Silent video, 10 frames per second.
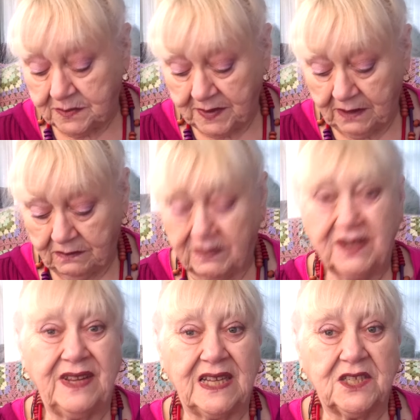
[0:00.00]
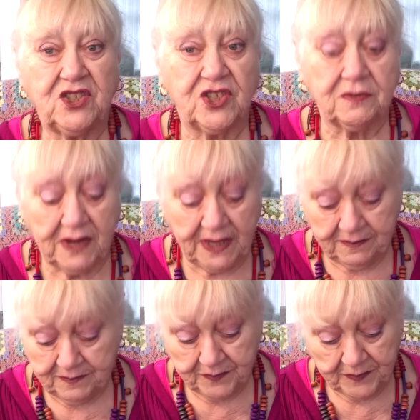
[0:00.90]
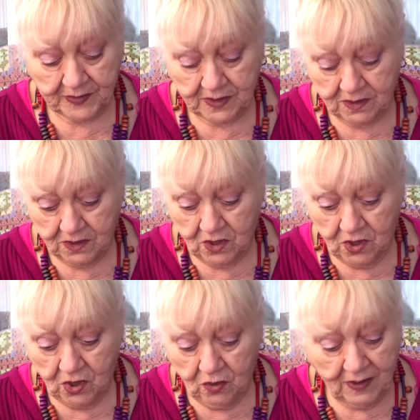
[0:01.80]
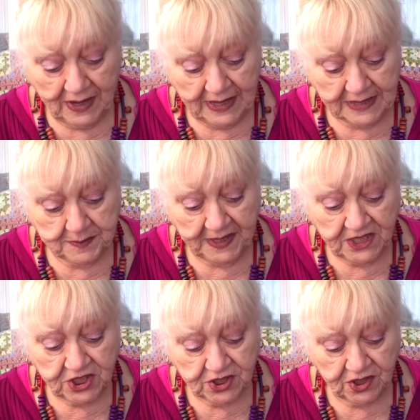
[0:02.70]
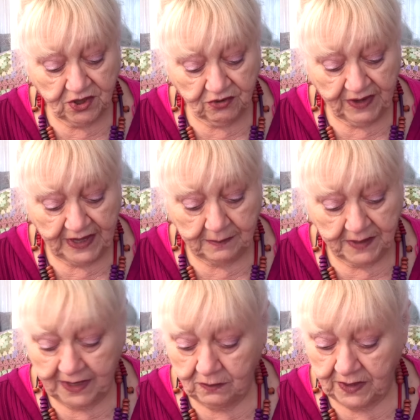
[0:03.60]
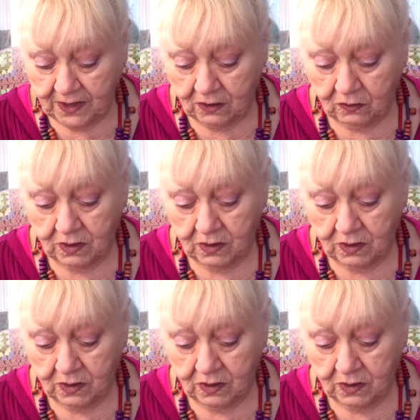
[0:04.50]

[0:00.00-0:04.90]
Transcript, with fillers: pounds, but that's just me. Right, peaches and cream, here we go,